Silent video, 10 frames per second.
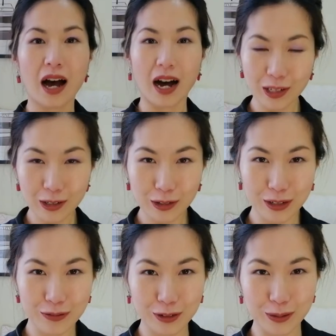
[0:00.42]
Are you
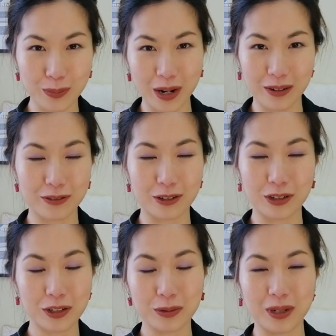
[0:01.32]
looking for a pram for a
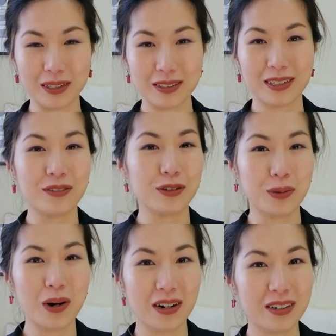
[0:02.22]
new one? If you
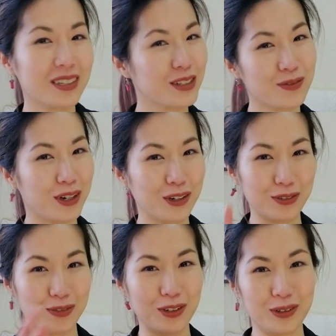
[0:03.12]
are, this video is
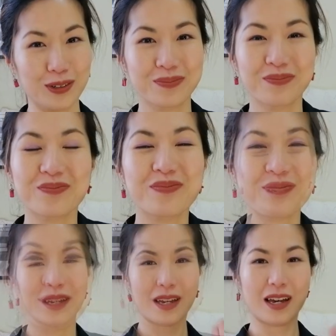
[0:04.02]
for you.
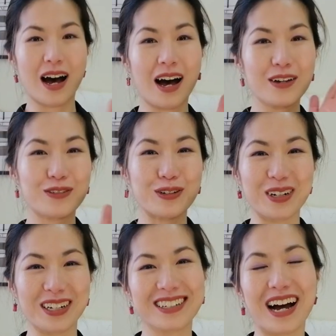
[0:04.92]
Hi
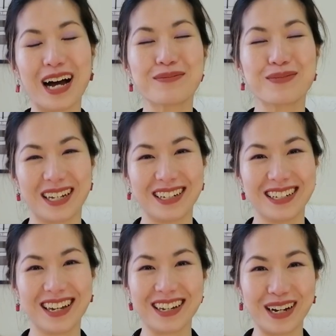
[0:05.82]
everyone, I'm Dani
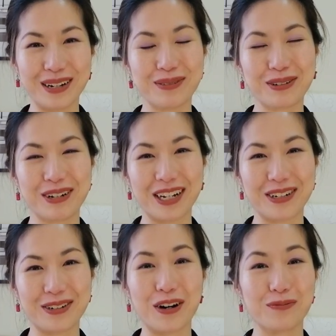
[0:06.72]
and I'm the
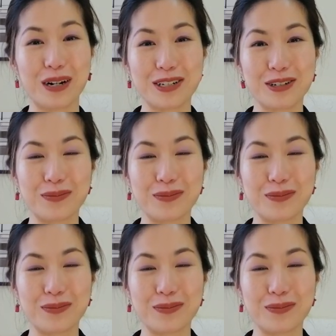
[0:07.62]
creator of Practical